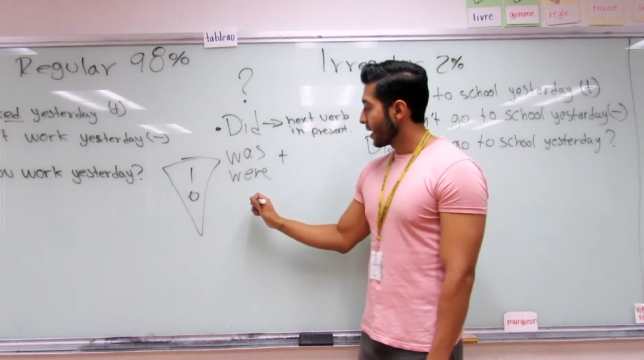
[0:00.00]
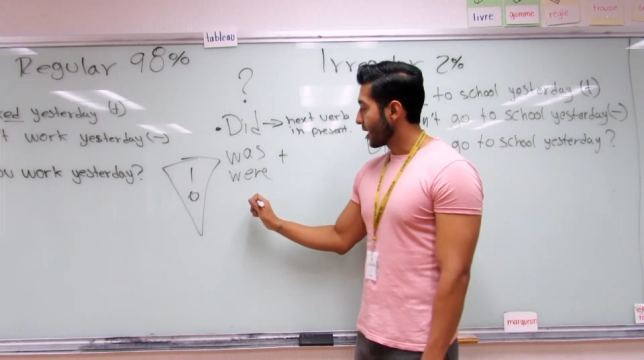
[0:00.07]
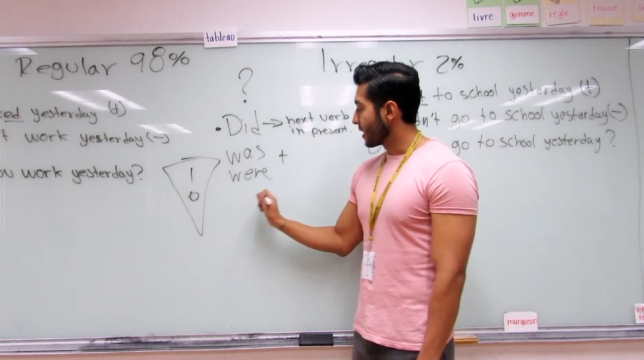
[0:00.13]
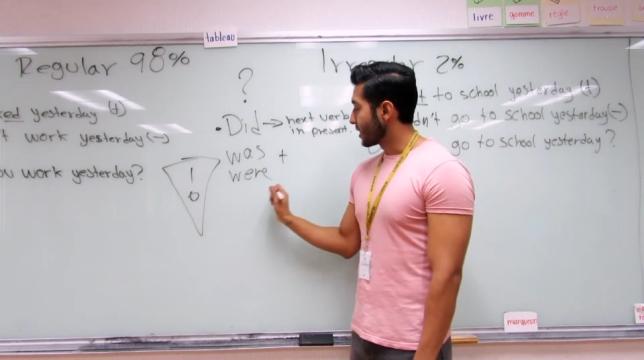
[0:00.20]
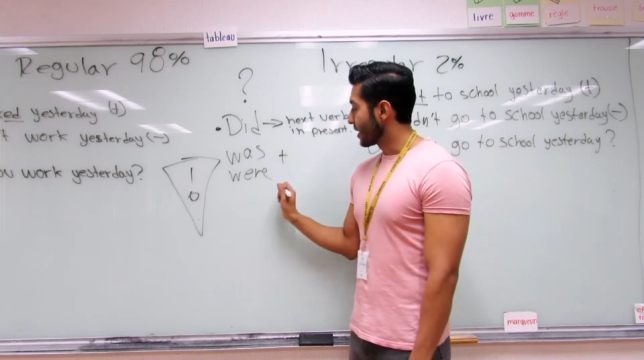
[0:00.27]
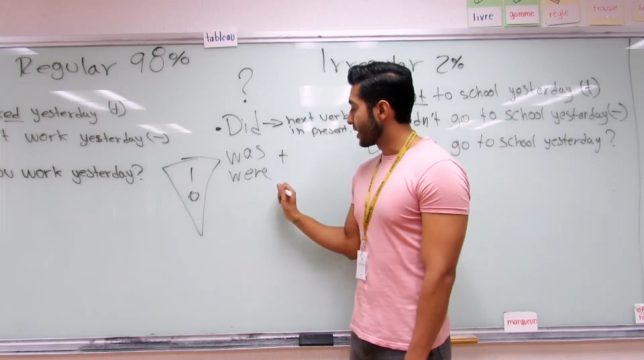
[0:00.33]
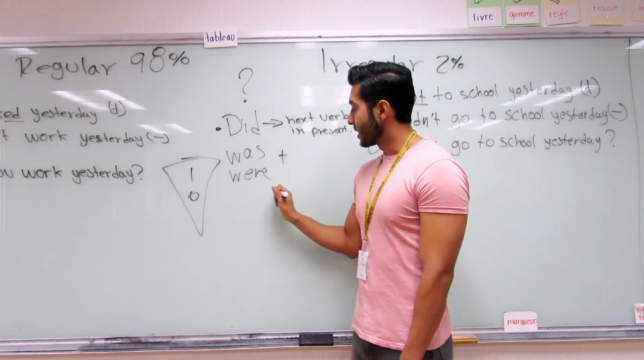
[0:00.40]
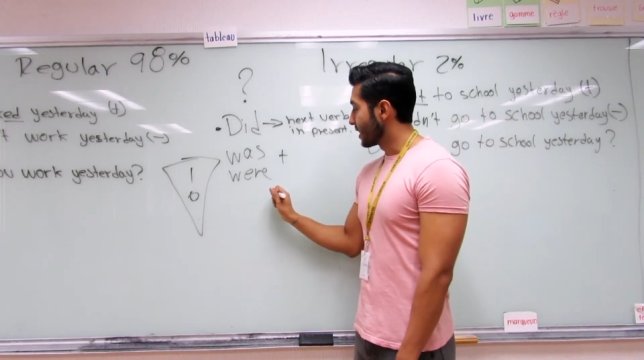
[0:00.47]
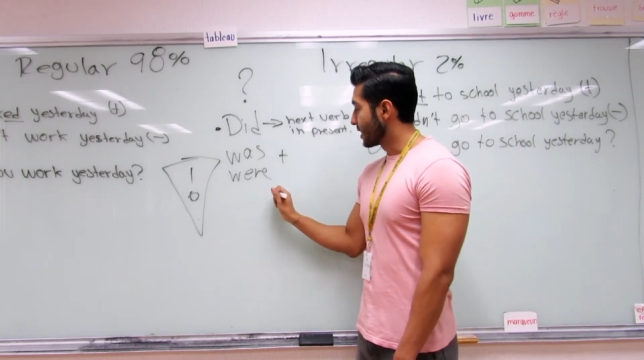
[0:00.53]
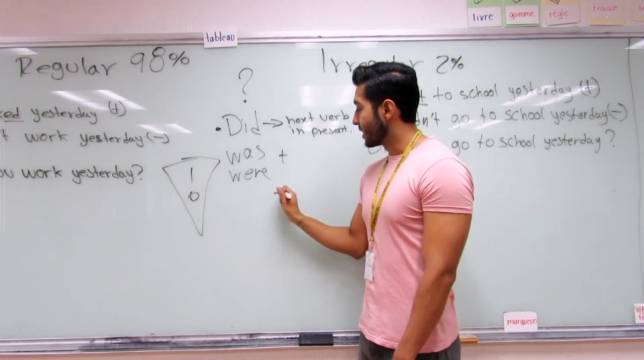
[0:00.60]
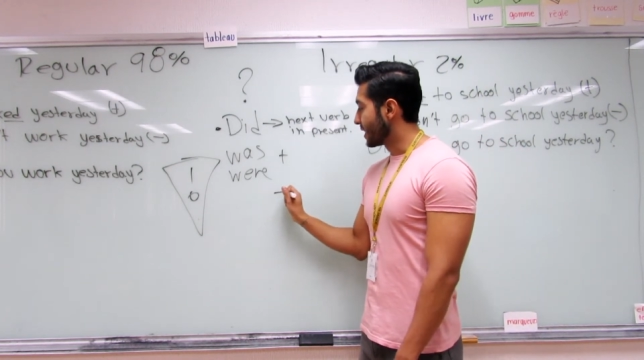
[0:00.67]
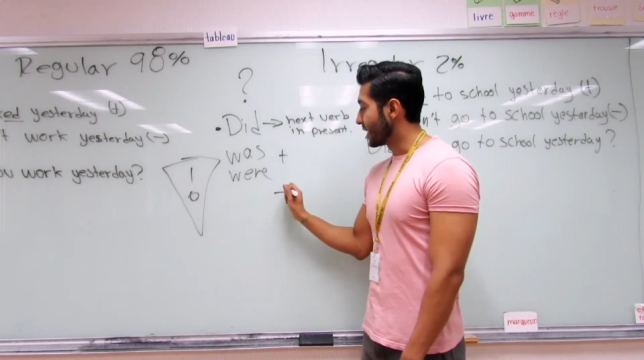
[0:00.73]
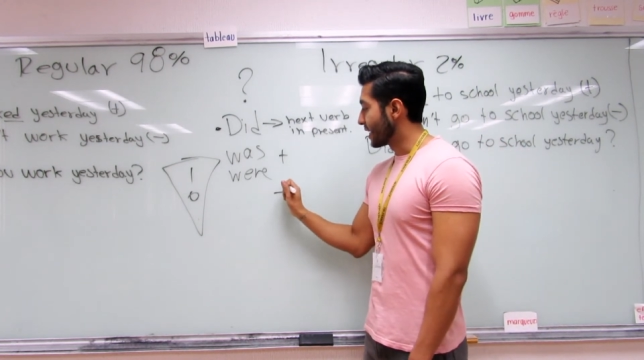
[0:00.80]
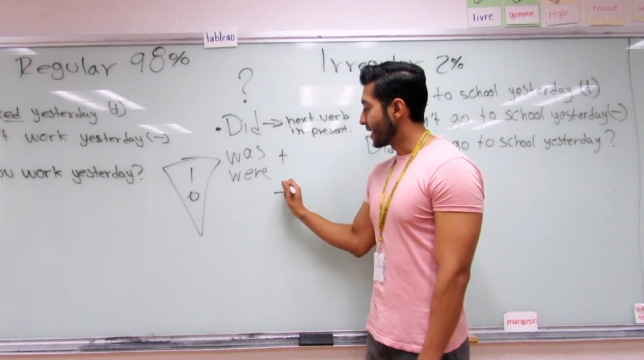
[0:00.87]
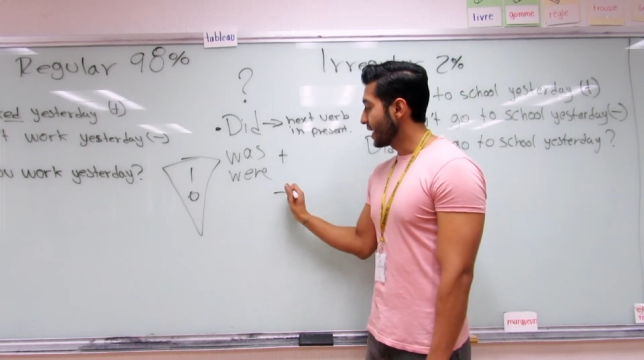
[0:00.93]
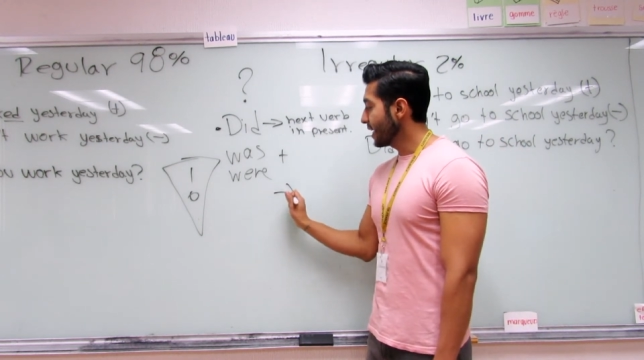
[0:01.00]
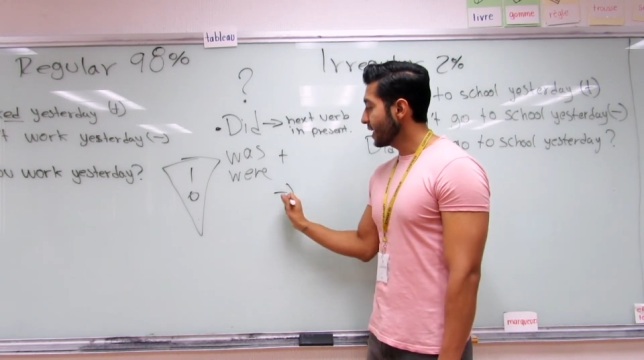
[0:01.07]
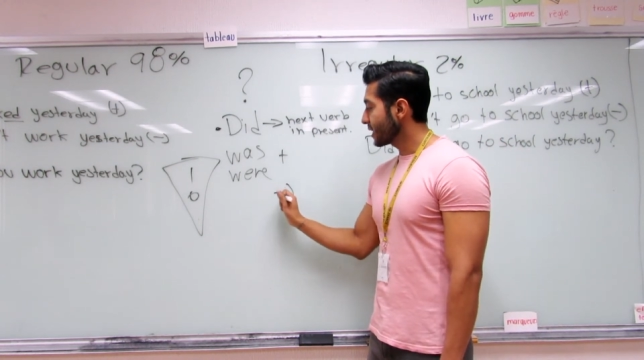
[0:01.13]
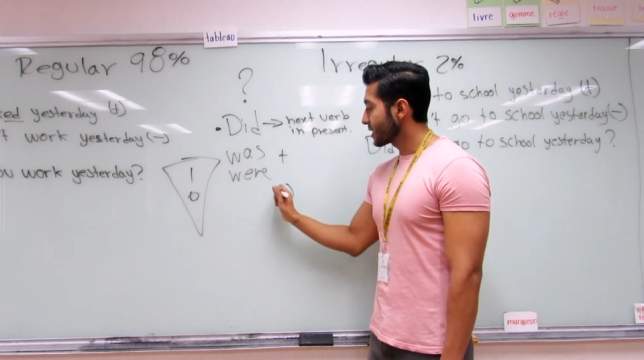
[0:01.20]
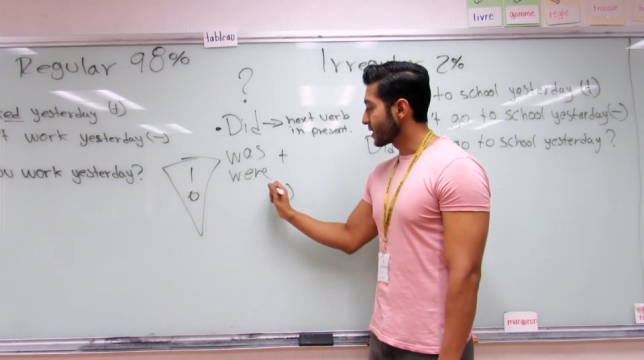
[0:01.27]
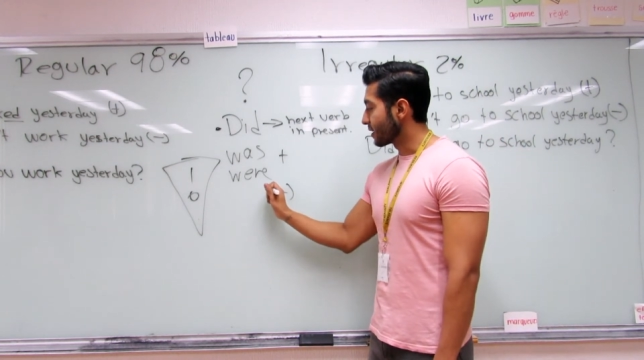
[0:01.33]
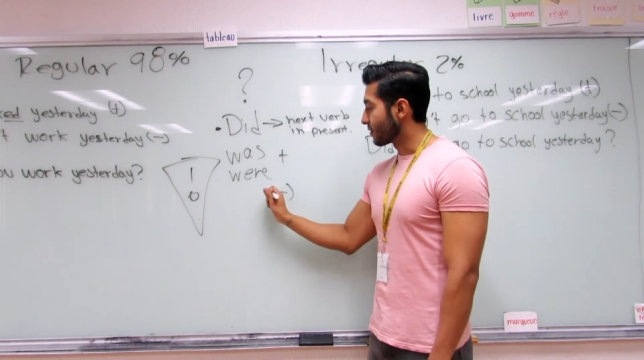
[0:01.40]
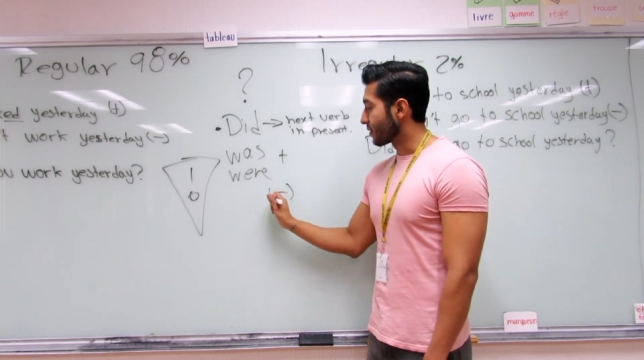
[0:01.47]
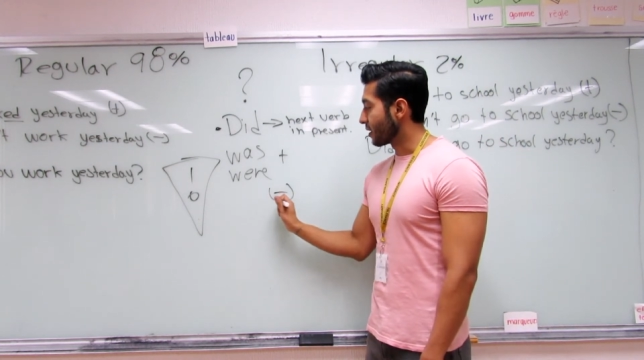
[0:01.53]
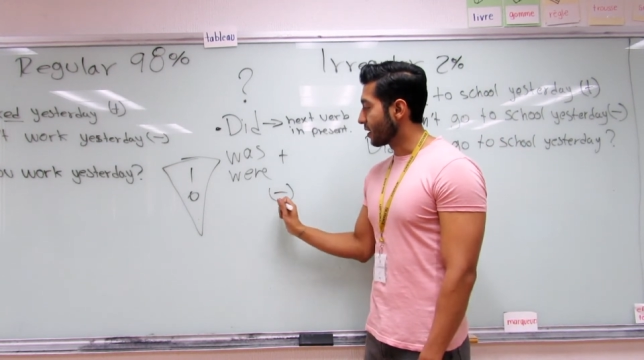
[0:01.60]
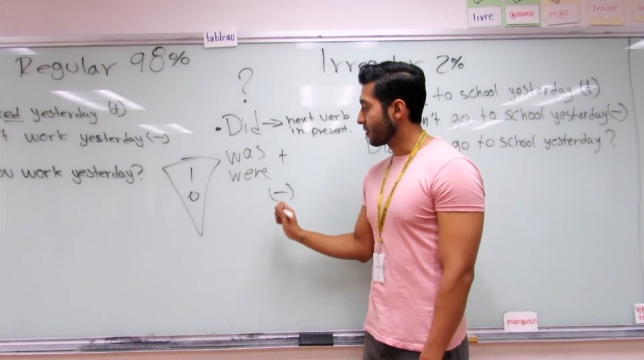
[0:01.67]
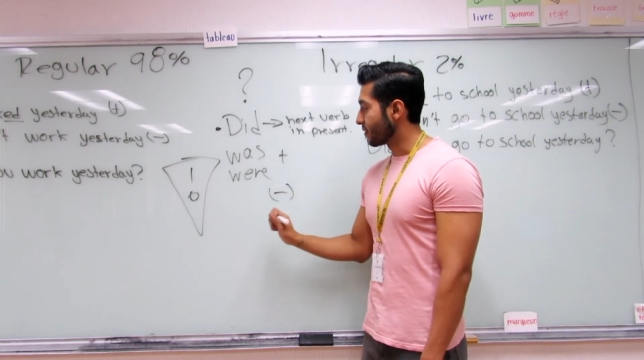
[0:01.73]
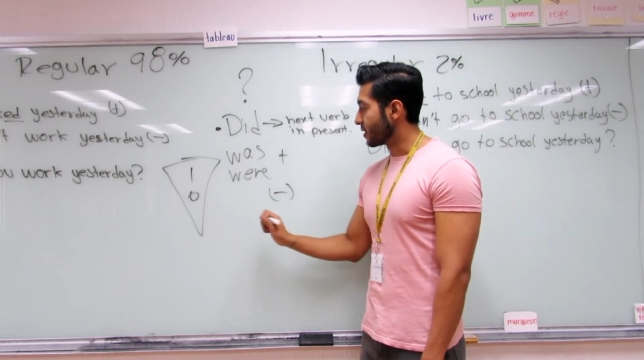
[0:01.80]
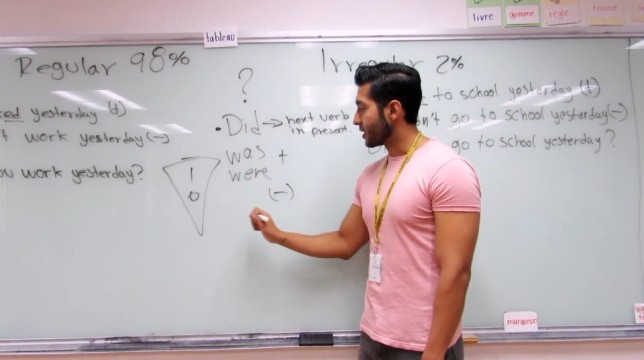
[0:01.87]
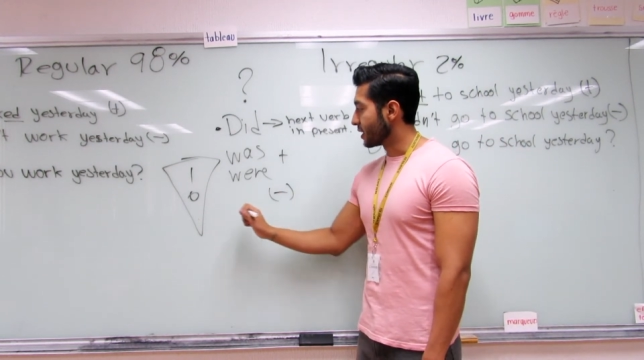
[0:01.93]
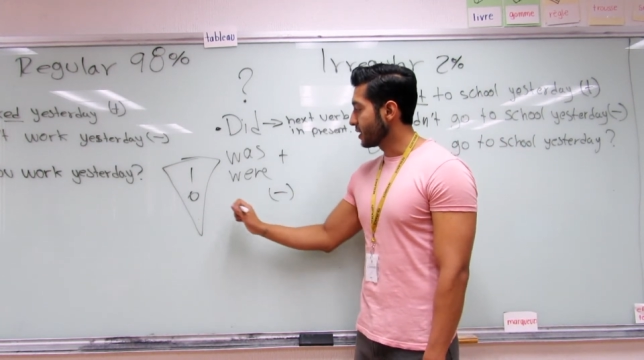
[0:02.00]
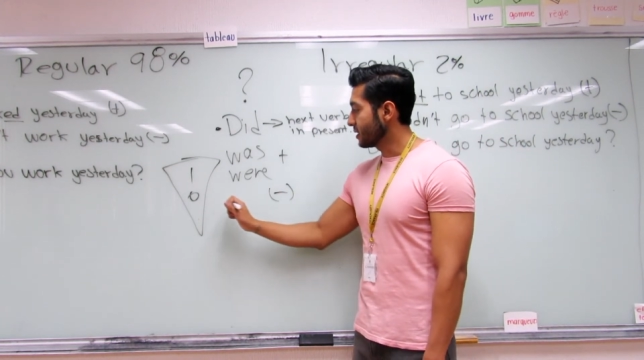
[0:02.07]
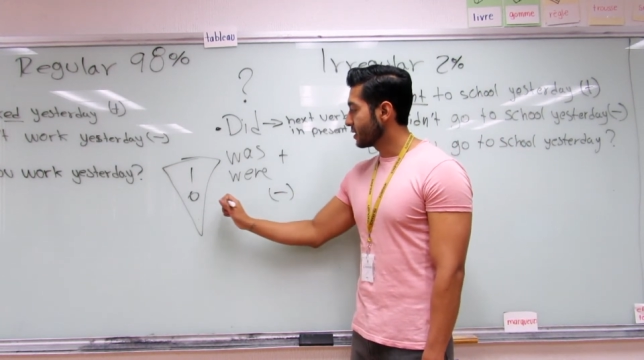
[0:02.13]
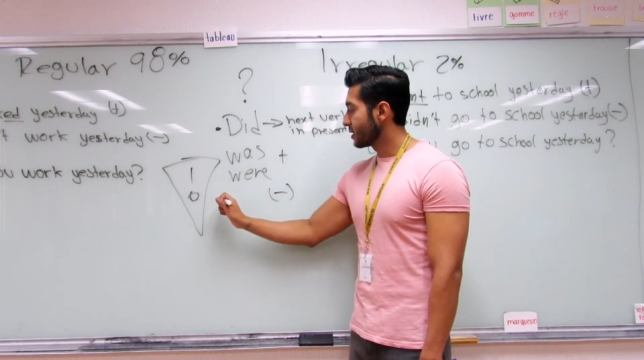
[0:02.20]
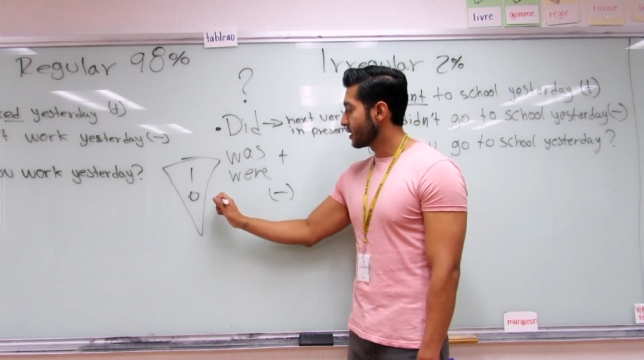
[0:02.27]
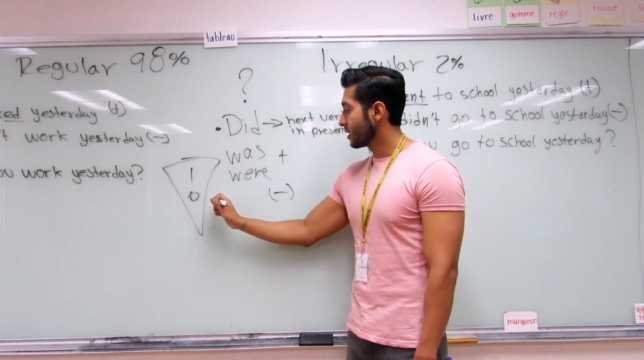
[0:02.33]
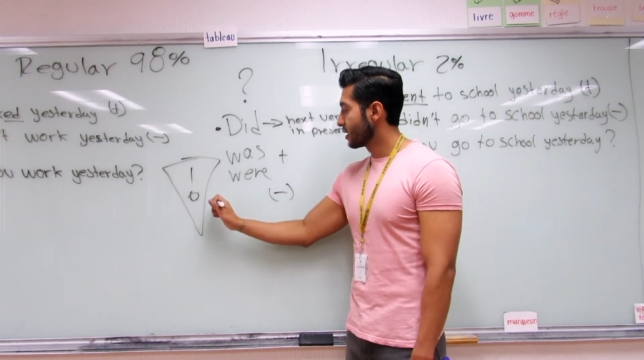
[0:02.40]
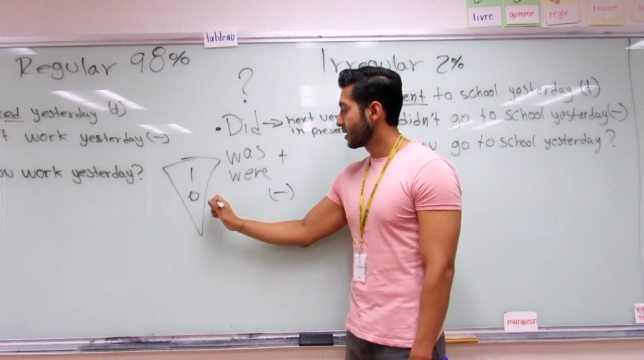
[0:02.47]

And then the negative of this